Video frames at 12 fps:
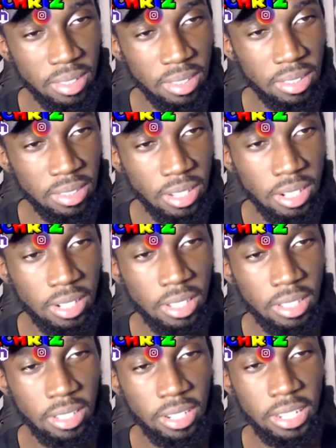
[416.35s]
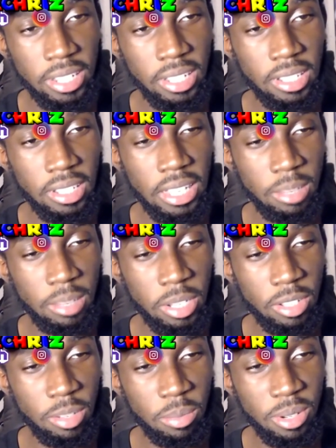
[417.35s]
And then that nigga look like
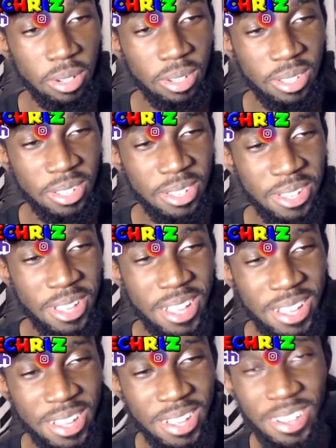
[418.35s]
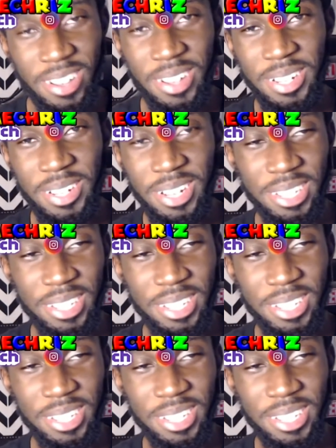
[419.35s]
LaMelo Ball. Oh God.